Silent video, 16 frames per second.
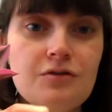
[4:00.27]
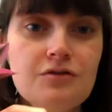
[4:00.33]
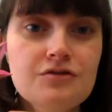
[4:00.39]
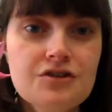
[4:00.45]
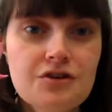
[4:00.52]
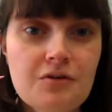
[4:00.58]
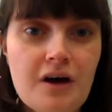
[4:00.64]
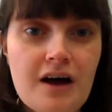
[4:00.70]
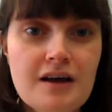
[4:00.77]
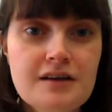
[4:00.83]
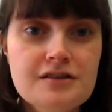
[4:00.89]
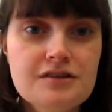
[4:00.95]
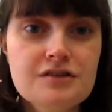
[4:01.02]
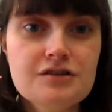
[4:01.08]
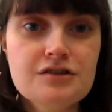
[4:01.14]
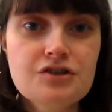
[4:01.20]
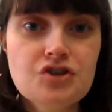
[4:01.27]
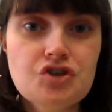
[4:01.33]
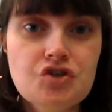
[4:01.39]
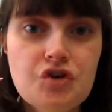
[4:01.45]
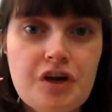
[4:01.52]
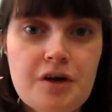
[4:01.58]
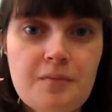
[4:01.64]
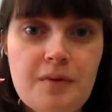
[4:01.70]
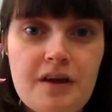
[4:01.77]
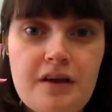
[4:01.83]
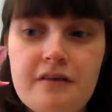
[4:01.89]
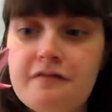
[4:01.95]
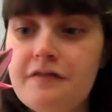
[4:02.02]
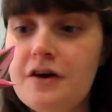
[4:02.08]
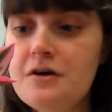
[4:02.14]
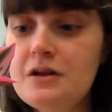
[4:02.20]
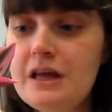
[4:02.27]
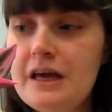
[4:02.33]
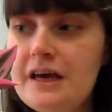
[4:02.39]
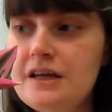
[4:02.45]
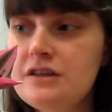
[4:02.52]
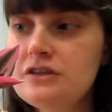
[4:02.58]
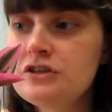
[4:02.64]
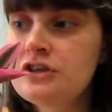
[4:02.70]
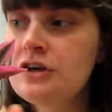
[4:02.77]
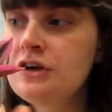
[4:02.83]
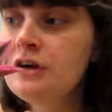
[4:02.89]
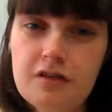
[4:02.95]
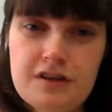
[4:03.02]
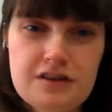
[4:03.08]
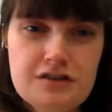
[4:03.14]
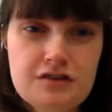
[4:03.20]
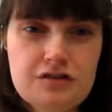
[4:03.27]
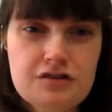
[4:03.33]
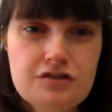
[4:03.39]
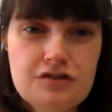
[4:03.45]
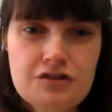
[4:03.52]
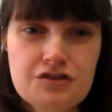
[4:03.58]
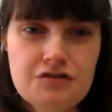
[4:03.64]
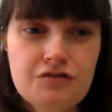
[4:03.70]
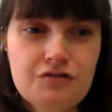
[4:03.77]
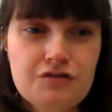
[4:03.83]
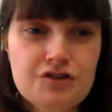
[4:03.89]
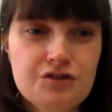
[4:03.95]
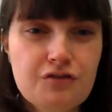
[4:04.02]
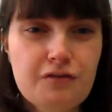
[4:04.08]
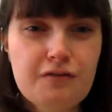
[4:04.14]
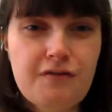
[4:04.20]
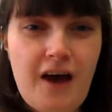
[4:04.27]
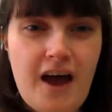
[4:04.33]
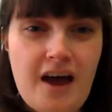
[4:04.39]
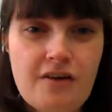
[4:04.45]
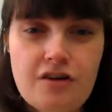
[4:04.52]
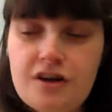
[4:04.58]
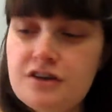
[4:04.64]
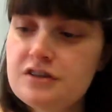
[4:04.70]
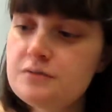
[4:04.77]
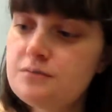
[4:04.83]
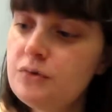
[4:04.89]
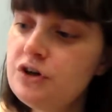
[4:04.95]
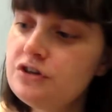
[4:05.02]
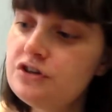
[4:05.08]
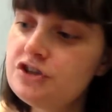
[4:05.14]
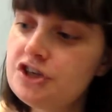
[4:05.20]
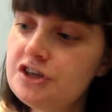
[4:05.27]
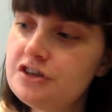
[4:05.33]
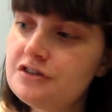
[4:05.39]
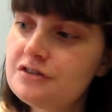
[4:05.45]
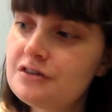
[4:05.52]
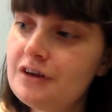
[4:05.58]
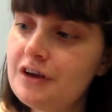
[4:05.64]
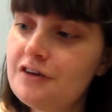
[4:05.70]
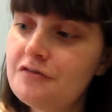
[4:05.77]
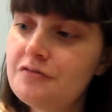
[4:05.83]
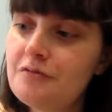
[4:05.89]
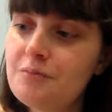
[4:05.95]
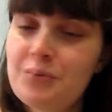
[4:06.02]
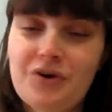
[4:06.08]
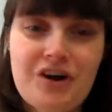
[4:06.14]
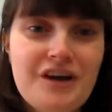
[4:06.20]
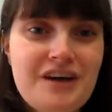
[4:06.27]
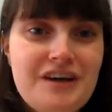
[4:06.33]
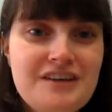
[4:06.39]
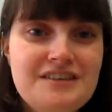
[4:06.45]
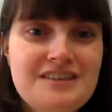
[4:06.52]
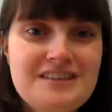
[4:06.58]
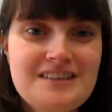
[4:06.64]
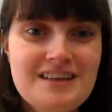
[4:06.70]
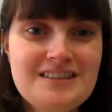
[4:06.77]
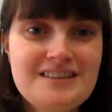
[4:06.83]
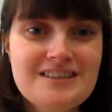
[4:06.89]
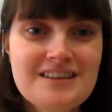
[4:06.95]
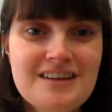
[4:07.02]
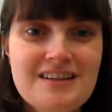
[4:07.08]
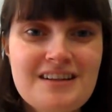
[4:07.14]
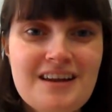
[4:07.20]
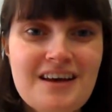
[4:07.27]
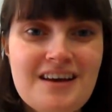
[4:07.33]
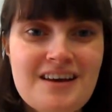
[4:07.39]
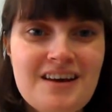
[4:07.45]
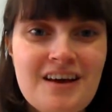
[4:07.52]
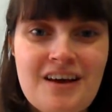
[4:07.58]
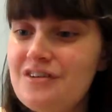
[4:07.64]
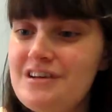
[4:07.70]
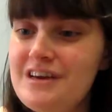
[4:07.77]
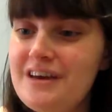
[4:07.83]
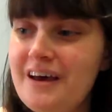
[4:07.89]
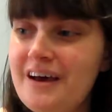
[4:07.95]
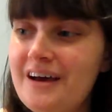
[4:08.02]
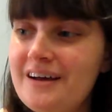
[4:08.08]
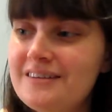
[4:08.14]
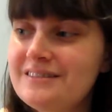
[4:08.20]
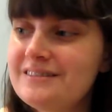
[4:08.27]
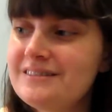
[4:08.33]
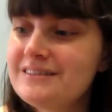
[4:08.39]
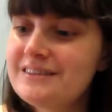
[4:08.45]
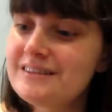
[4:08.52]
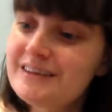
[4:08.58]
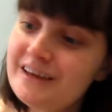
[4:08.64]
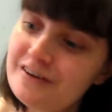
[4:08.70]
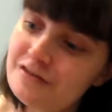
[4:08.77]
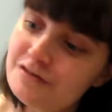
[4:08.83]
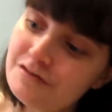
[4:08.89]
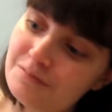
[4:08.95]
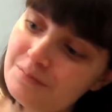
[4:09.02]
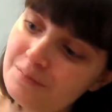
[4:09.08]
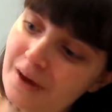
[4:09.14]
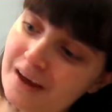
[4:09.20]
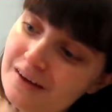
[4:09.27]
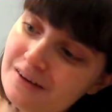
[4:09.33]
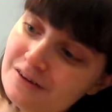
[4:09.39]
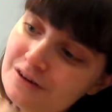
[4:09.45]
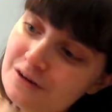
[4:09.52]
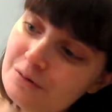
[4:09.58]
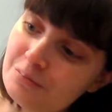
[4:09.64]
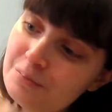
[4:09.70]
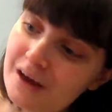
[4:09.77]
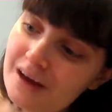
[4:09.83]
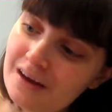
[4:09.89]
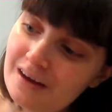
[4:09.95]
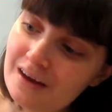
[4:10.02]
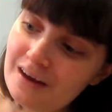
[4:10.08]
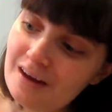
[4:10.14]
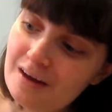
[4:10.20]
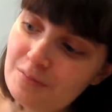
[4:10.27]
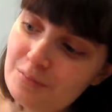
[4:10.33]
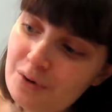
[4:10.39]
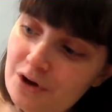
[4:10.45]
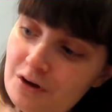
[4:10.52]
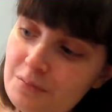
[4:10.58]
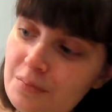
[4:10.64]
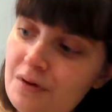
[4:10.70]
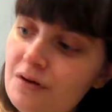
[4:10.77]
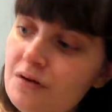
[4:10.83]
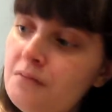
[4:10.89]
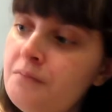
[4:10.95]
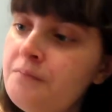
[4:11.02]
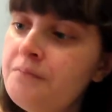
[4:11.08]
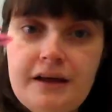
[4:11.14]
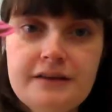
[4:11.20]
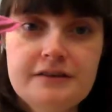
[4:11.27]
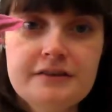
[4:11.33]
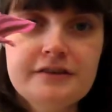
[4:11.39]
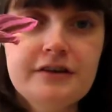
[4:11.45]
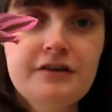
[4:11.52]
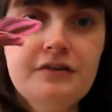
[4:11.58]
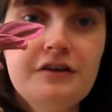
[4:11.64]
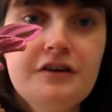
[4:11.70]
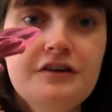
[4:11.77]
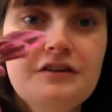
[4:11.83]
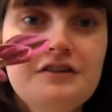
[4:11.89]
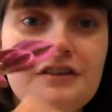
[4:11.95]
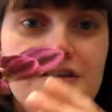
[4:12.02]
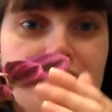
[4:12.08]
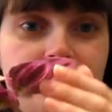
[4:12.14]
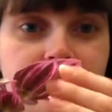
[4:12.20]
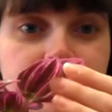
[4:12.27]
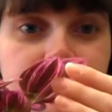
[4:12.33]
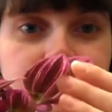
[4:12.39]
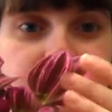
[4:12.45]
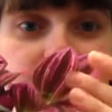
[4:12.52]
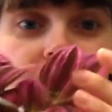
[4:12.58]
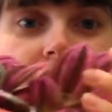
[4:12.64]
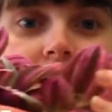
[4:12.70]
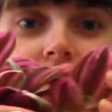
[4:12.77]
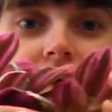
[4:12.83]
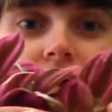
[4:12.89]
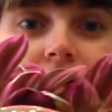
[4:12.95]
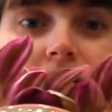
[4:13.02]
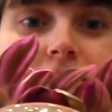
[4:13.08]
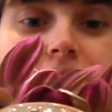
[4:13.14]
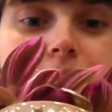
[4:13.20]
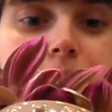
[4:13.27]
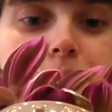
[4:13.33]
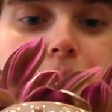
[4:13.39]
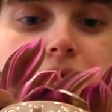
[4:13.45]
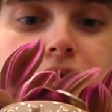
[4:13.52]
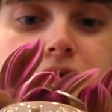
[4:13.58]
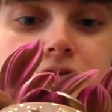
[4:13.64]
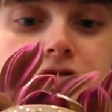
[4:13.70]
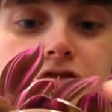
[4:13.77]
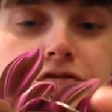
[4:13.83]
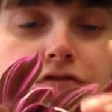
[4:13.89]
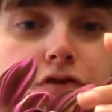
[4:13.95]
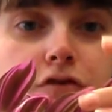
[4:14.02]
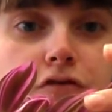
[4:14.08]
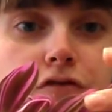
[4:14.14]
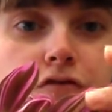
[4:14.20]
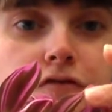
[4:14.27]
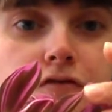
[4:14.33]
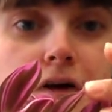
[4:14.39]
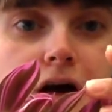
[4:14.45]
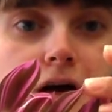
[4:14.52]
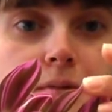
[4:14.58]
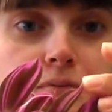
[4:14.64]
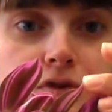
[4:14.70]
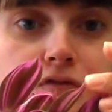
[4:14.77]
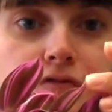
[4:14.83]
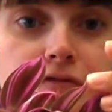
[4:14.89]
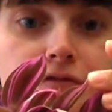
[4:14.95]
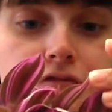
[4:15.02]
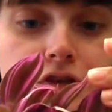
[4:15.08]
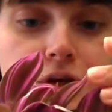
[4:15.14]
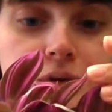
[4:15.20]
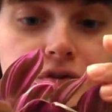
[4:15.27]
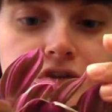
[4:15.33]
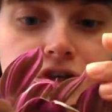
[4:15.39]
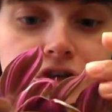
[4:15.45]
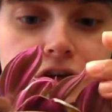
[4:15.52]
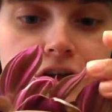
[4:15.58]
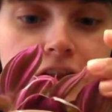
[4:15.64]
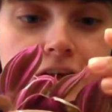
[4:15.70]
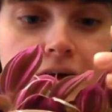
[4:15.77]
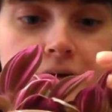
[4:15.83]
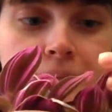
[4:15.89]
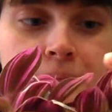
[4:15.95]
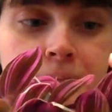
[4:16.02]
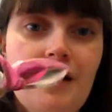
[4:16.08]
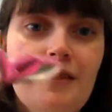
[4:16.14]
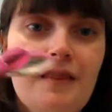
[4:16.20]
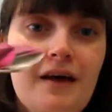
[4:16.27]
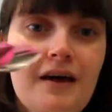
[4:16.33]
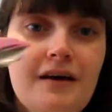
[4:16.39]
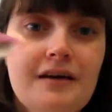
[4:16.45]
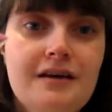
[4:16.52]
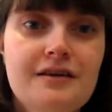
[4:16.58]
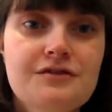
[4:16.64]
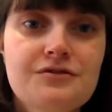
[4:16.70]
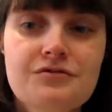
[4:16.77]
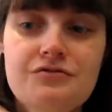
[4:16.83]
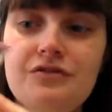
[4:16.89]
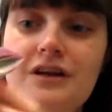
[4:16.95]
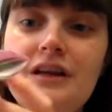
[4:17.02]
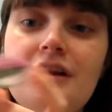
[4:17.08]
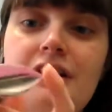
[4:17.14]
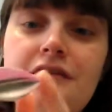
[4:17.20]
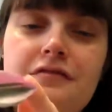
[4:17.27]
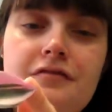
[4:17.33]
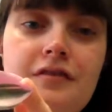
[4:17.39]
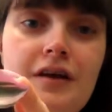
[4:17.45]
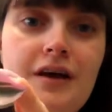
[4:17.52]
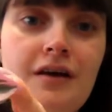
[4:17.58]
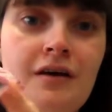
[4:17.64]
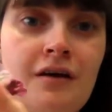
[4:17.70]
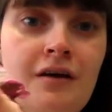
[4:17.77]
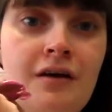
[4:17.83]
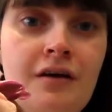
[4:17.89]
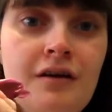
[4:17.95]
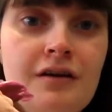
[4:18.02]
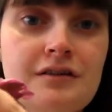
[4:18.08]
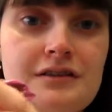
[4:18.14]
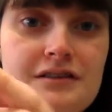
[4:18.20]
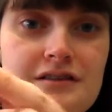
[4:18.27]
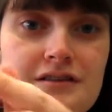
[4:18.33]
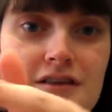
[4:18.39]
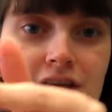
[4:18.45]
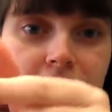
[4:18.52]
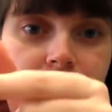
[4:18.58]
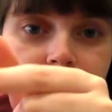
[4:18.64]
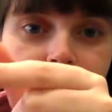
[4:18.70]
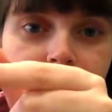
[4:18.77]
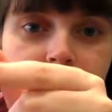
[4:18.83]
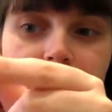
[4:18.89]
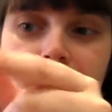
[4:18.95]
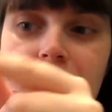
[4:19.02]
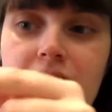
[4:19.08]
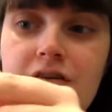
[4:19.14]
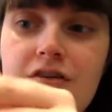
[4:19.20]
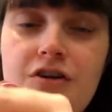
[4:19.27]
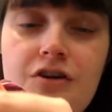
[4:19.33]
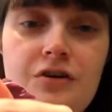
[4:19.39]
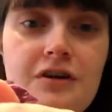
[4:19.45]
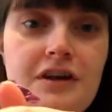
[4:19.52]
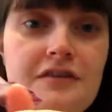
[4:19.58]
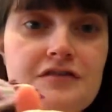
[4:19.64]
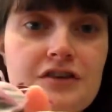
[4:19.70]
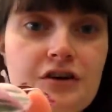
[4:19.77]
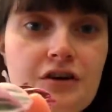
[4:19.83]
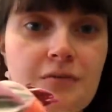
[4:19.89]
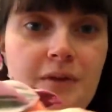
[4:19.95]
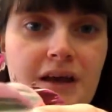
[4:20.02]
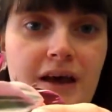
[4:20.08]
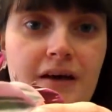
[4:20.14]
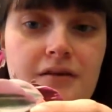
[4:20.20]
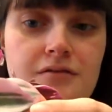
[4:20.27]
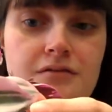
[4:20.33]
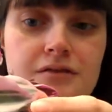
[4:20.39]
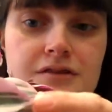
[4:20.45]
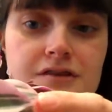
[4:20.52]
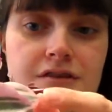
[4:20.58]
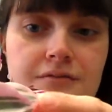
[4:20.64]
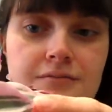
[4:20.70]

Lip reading: Also has stripy foliage. This doesn't sort of vary as much, it's kind of pretty consistently green and kind of pale pinky purple, and on the undersides it is a beautiful vibrant fuchsia colour, and that is really lovely to see when new leaves are coming out.